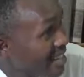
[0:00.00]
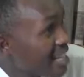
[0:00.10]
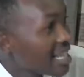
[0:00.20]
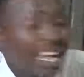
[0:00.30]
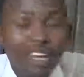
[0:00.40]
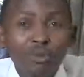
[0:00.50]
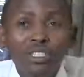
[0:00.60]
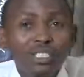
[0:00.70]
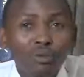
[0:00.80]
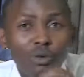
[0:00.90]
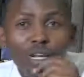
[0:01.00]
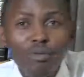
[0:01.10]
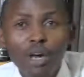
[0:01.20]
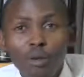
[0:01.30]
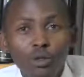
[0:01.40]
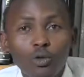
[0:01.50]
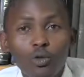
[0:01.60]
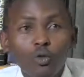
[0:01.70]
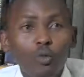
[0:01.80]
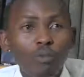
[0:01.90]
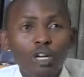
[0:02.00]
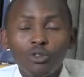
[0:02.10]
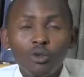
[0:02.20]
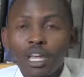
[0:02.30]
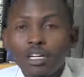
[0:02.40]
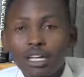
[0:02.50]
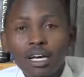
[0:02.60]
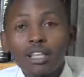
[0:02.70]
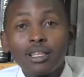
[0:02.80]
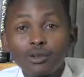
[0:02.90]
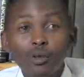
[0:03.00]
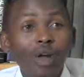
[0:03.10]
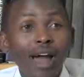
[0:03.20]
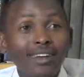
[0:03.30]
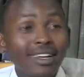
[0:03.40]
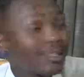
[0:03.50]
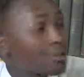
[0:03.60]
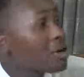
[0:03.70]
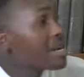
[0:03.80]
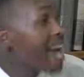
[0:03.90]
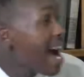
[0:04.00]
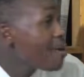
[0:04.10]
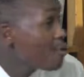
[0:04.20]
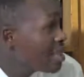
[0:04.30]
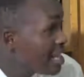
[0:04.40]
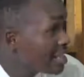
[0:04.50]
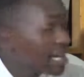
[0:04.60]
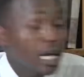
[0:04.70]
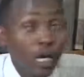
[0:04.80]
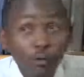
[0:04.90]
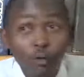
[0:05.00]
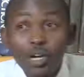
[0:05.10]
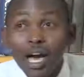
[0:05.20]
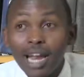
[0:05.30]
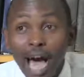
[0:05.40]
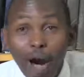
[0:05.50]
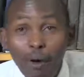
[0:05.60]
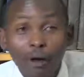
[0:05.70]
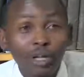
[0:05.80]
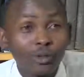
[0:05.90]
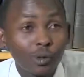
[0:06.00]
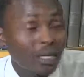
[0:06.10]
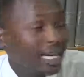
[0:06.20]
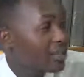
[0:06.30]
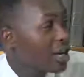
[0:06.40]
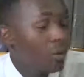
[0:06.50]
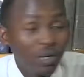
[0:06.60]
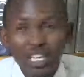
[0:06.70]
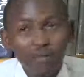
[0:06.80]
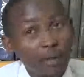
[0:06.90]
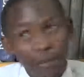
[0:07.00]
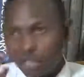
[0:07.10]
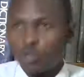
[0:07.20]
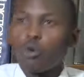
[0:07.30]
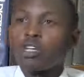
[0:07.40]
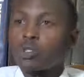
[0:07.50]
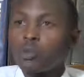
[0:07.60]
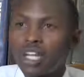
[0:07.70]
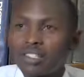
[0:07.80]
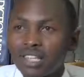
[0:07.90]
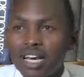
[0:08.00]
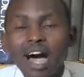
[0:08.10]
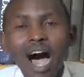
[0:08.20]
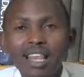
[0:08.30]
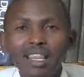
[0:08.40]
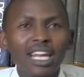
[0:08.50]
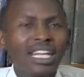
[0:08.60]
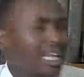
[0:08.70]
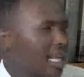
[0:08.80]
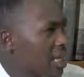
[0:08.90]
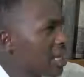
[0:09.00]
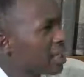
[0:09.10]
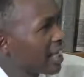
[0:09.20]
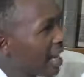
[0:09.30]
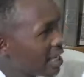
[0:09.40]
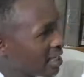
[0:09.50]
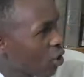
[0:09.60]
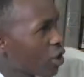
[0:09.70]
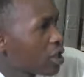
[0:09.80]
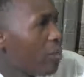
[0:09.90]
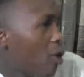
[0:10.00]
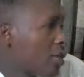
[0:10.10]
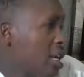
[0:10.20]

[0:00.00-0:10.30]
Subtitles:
And we will be able to make sure that the school unrest, we are done with it. If we allow our students, we give the best to our students, and the little they get or the more they